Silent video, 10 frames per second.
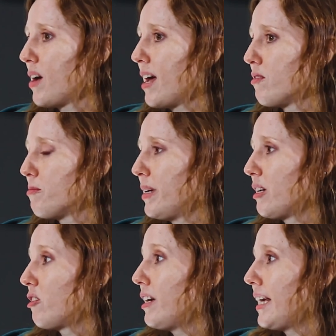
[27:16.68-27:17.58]
who haven't been
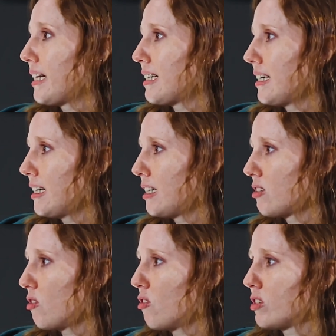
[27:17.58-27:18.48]
collected,
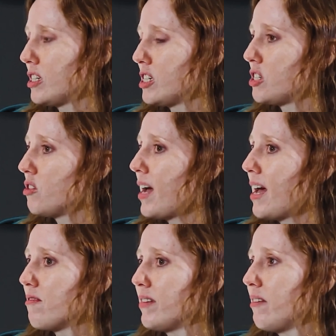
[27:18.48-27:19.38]
artists who
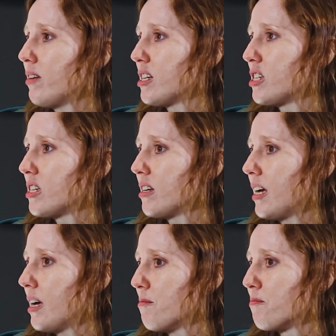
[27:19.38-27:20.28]
have never
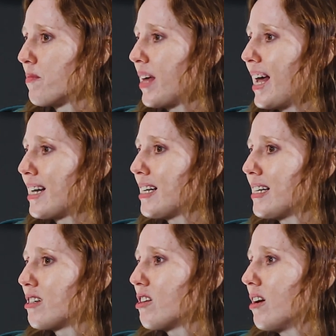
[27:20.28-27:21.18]
had the